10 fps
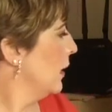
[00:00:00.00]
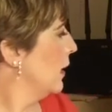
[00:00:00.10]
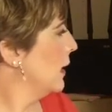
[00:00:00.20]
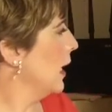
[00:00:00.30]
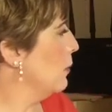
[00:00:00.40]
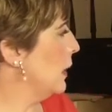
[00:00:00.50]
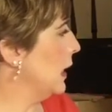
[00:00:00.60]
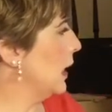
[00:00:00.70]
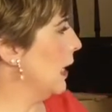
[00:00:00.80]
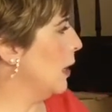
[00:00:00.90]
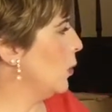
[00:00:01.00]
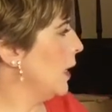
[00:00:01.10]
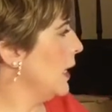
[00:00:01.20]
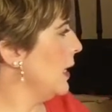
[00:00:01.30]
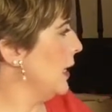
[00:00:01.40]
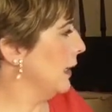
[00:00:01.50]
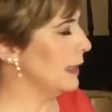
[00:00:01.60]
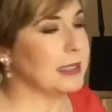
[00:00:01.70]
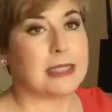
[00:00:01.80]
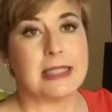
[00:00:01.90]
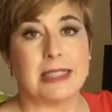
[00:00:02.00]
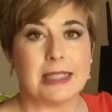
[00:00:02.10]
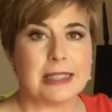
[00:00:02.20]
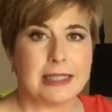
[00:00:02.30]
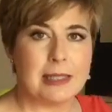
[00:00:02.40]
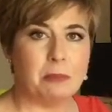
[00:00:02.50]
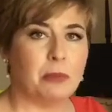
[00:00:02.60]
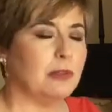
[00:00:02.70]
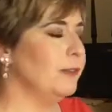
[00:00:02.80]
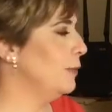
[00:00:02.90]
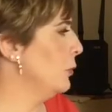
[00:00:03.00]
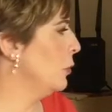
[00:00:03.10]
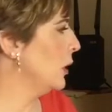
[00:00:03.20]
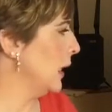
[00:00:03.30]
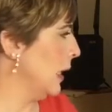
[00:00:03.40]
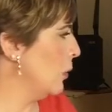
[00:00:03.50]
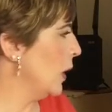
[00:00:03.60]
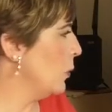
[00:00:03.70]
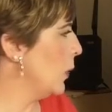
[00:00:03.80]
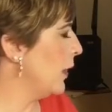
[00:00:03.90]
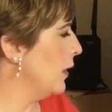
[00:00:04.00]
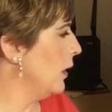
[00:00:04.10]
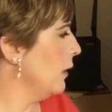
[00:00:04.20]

can be cloudy, and this is the symbol for cloudy weather.